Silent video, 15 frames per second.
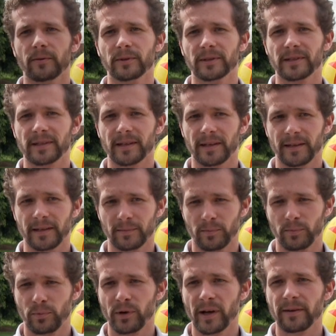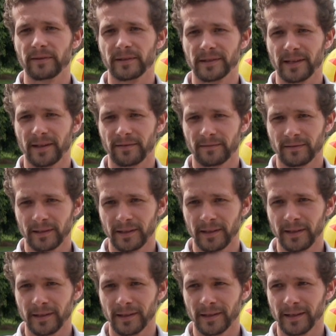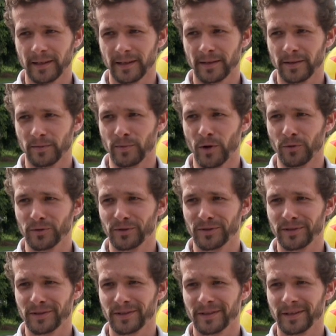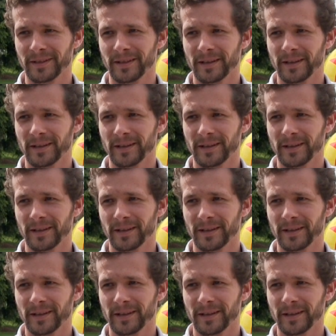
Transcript: I would say Brave is definitely like the most